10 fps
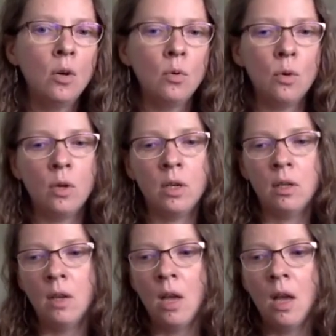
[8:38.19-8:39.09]

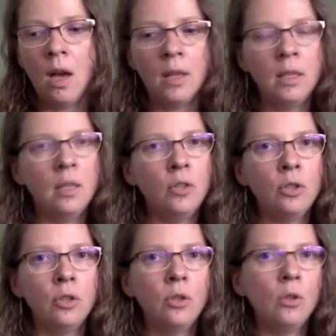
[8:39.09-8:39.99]
Or I need
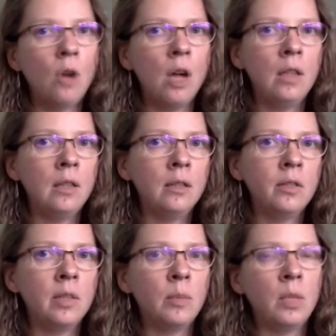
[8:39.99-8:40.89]
to call
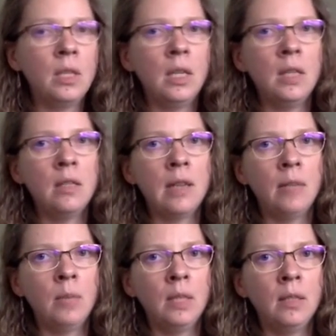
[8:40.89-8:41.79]
somebody in
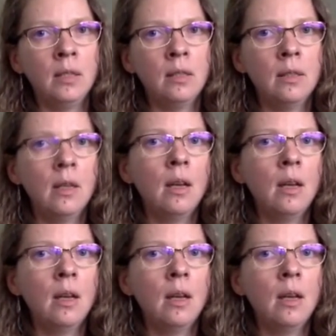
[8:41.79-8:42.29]
10 minutes.